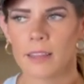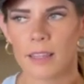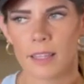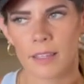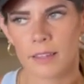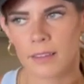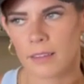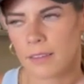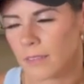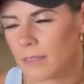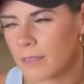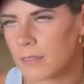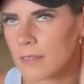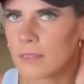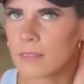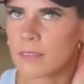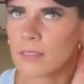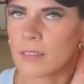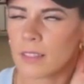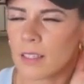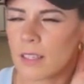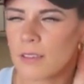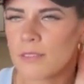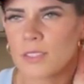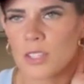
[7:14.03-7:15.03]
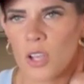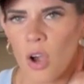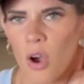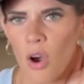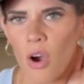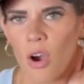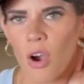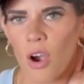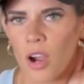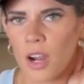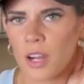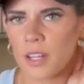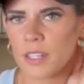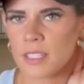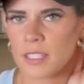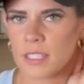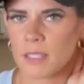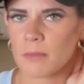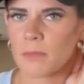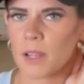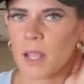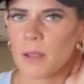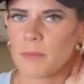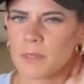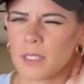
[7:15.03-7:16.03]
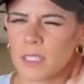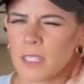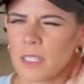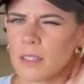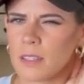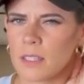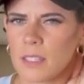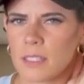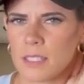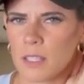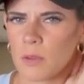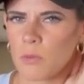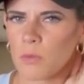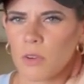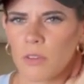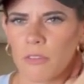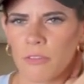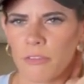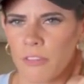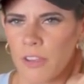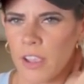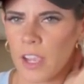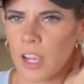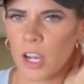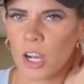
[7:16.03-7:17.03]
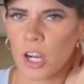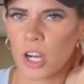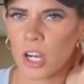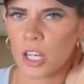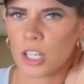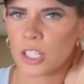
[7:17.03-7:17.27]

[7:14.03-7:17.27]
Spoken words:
Like, it was hard, and sometimes they did things that were unfair